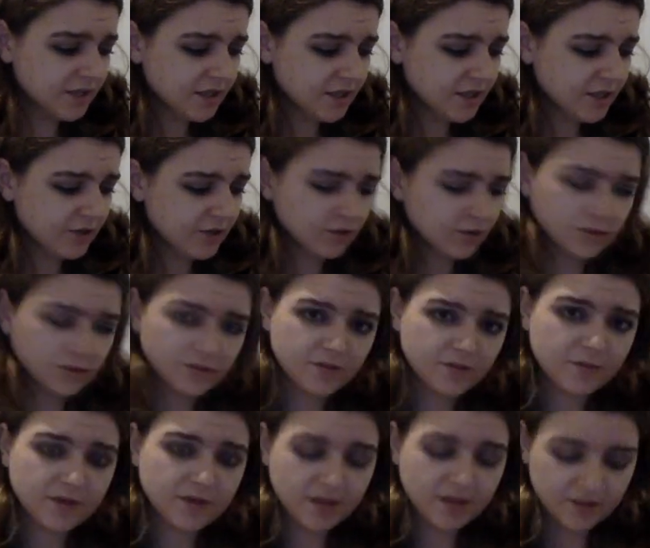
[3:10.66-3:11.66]
All of the
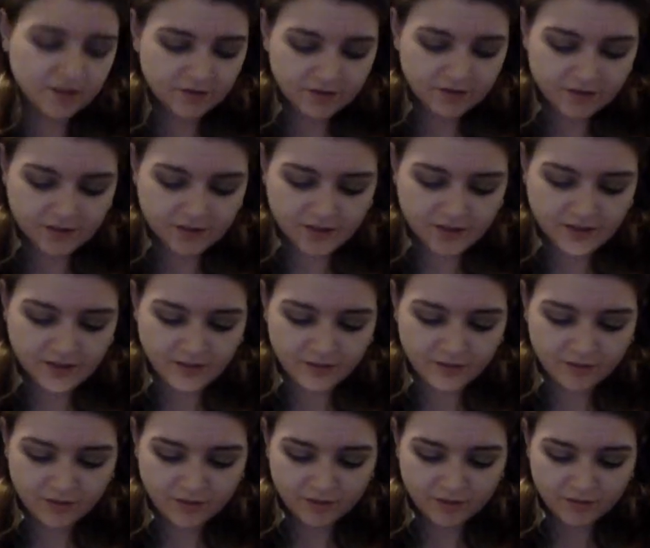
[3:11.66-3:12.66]
parts that it comes with
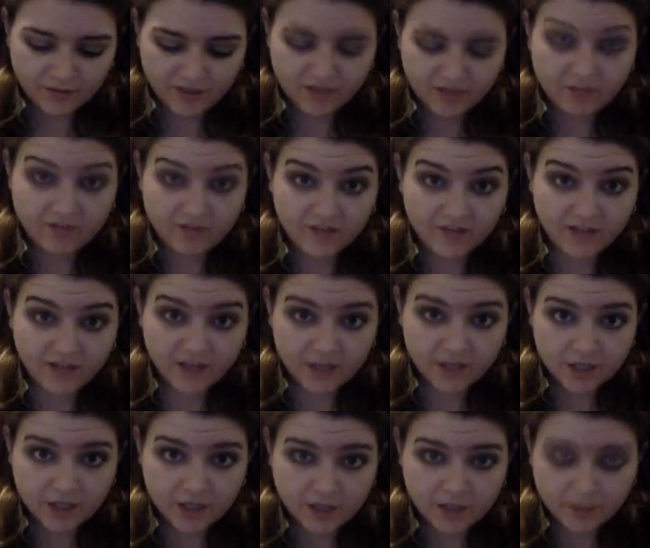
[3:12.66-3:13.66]
appear to be fairly
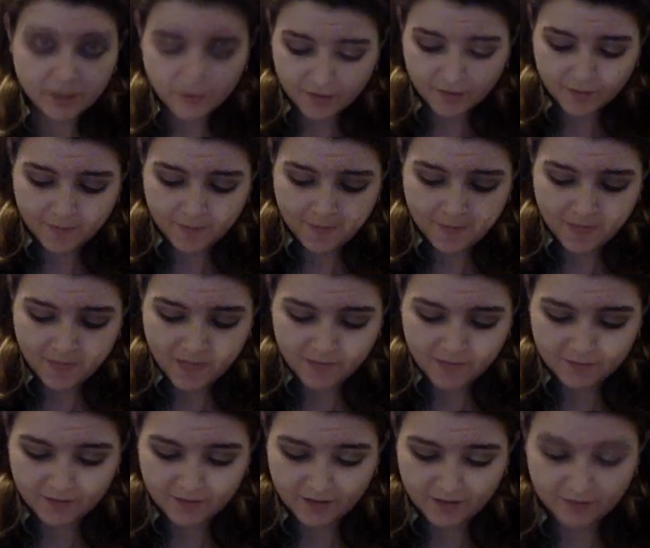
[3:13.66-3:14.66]
cheap
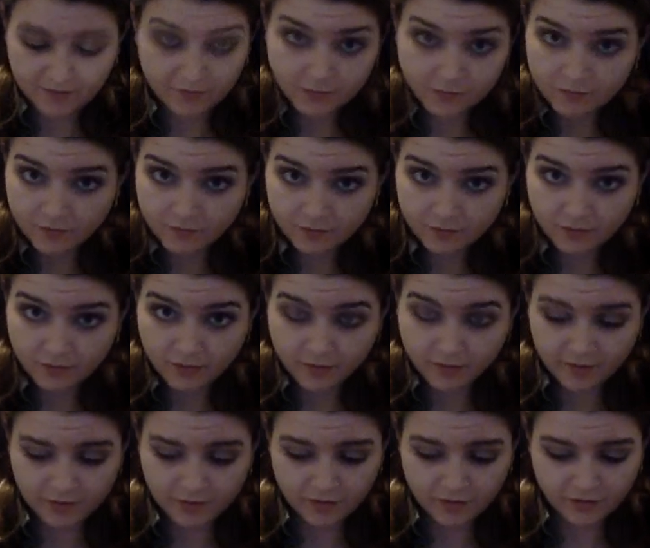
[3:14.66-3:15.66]
and probably
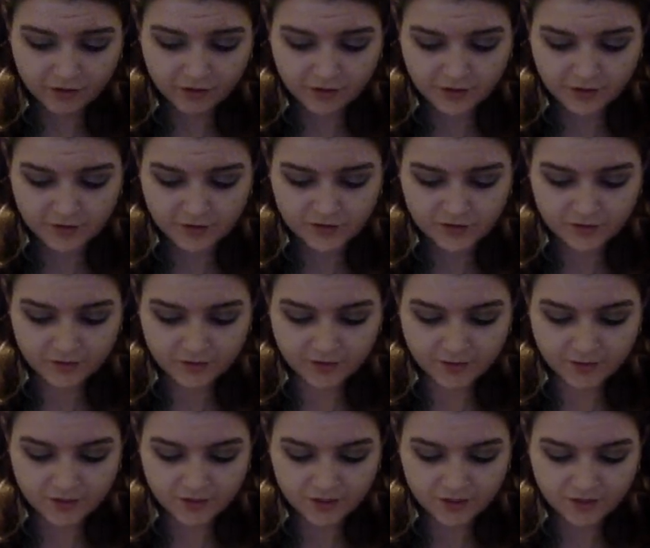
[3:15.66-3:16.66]
moderately usable,
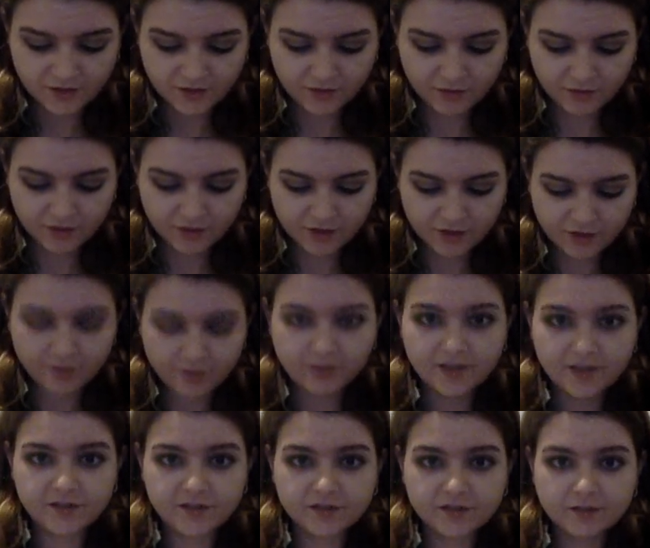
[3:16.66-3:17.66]
especially if you wanted to
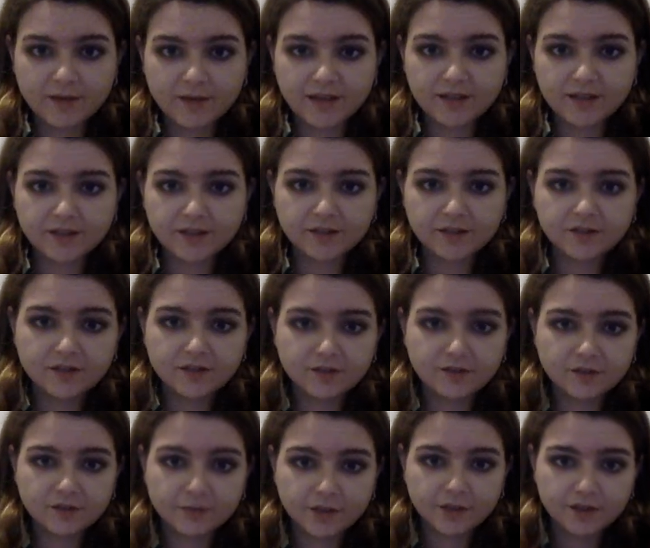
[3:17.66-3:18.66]
replace the magnets. This is one
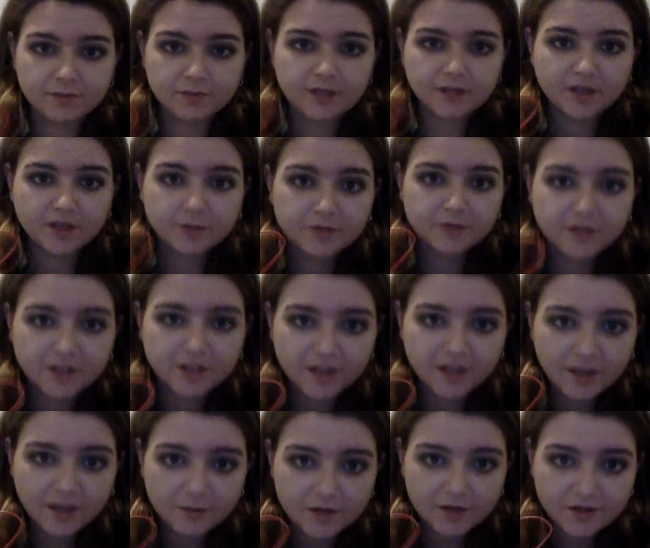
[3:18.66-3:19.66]
of the pickups that it came
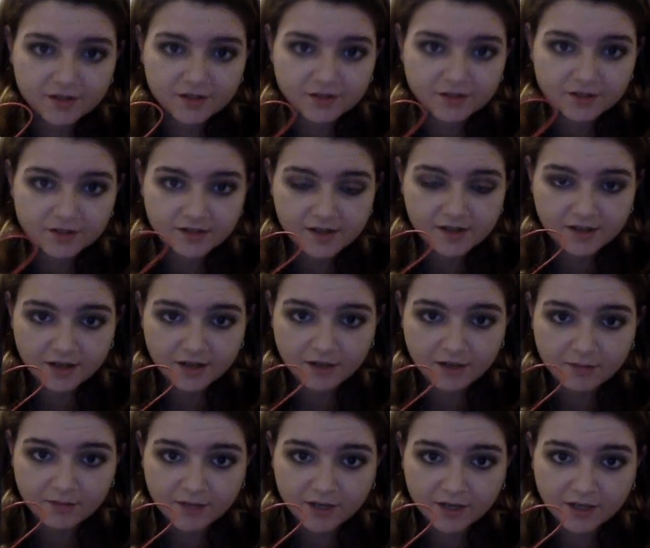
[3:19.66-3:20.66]
with. It's a standard
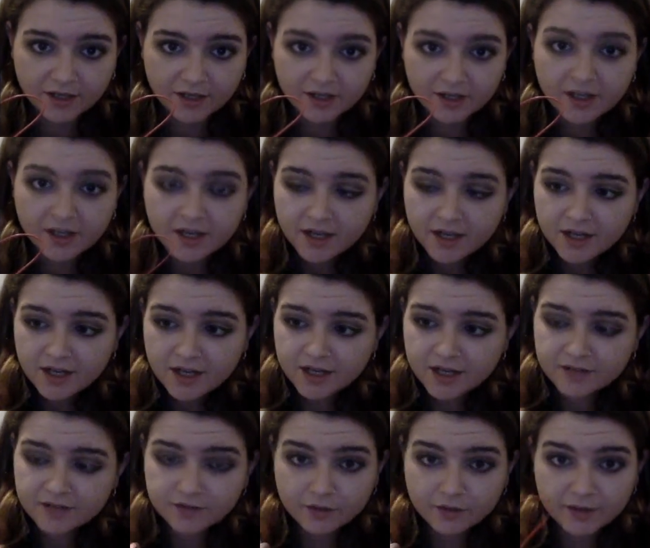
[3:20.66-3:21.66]
humbucker. I have
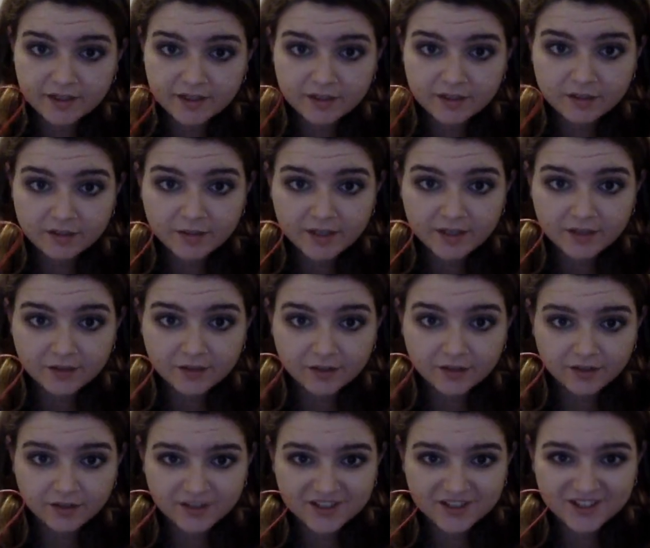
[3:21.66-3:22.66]
no idea about its
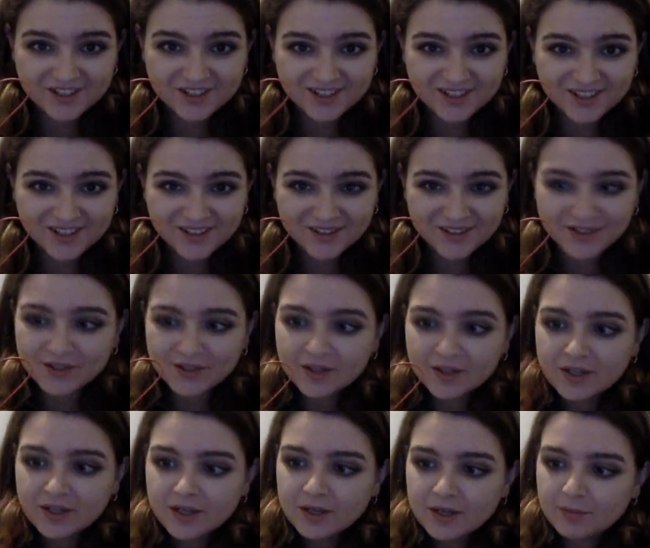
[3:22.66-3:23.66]
origin at all,
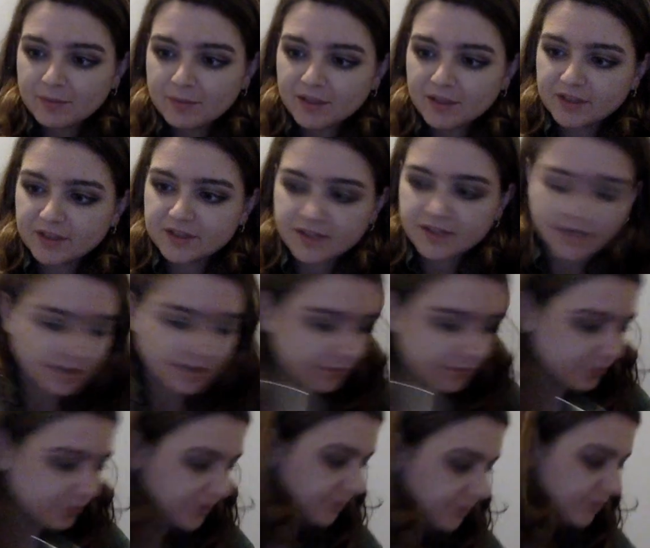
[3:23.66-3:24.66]
but what
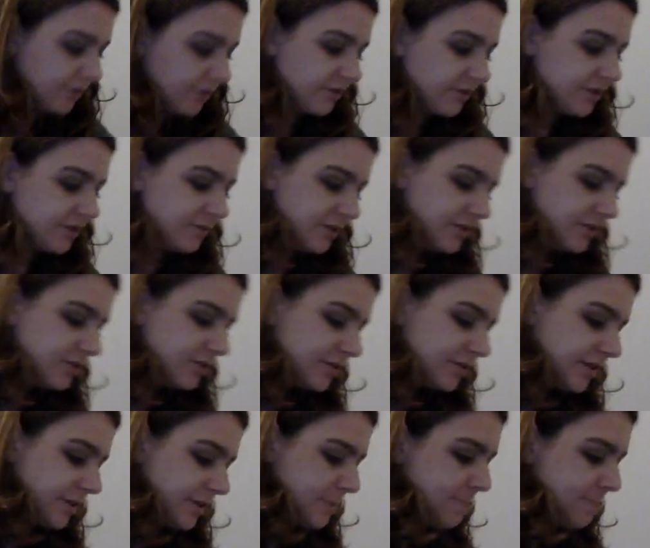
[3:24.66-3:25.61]
I'm going to be doing